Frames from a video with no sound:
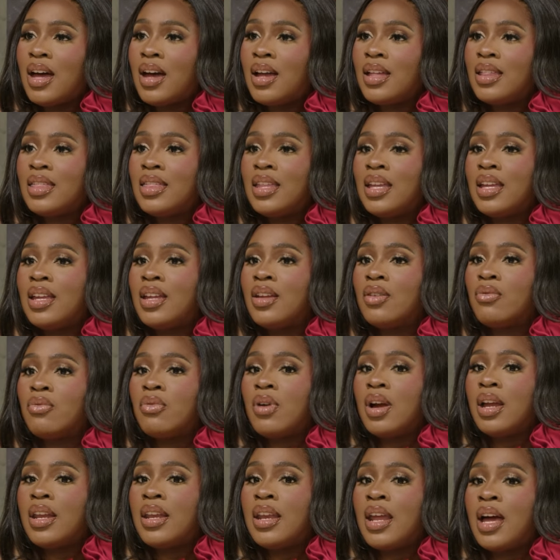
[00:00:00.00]
I think
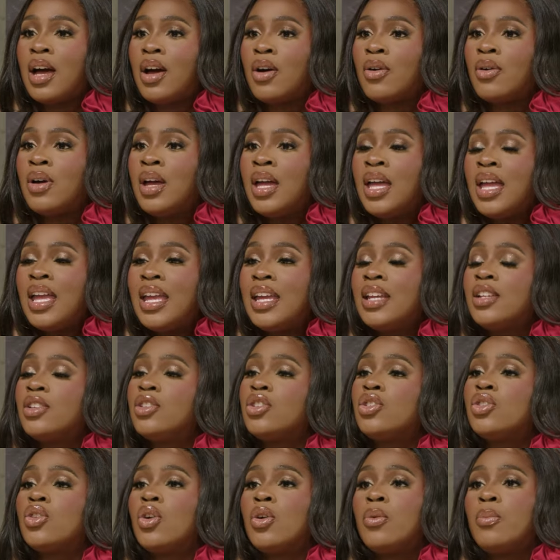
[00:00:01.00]
right now it's
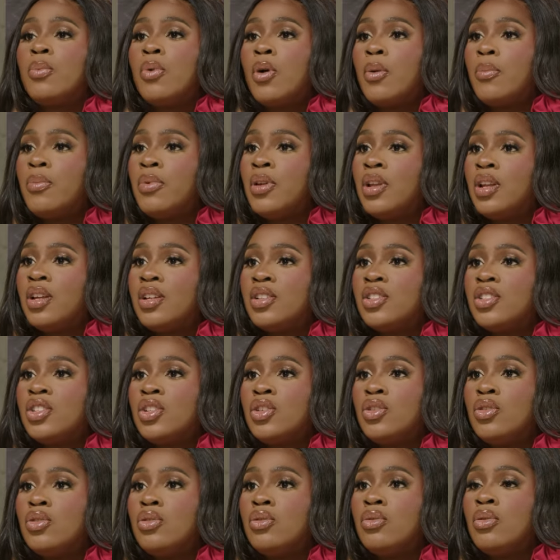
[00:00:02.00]
so popular
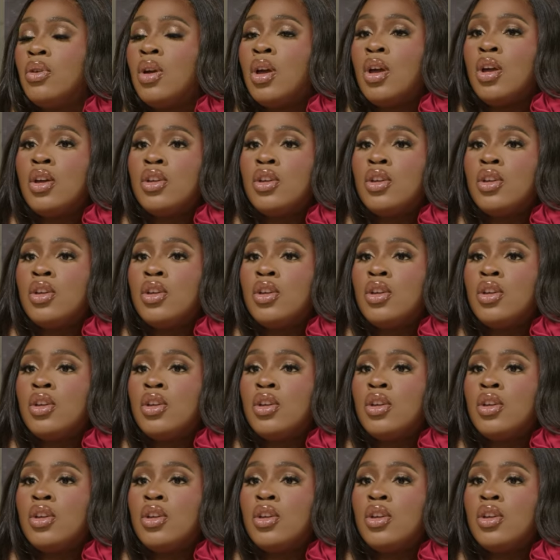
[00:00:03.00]
to